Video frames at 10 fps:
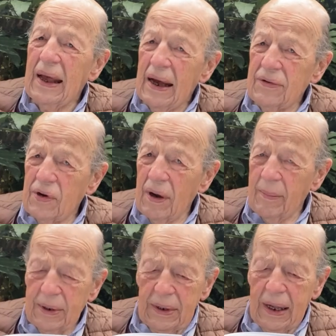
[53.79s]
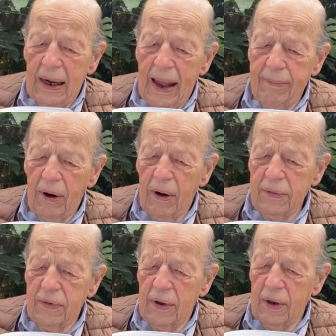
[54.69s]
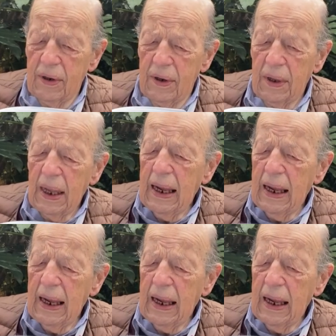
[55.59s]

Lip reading: a German collaborator